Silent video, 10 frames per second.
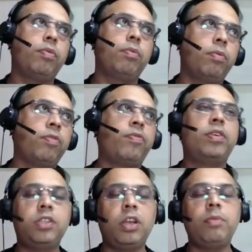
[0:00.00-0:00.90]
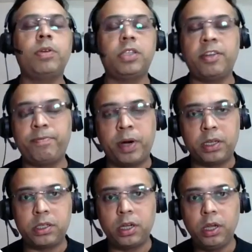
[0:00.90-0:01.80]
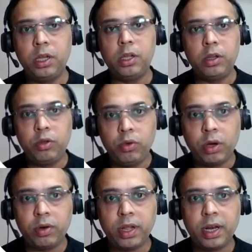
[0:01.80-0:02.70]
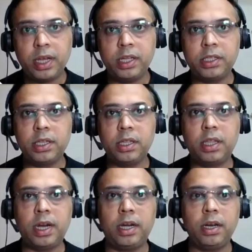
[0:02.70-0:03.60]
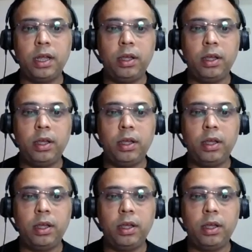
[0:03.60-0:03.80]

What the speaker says: the first 3 months have passed, you now realize that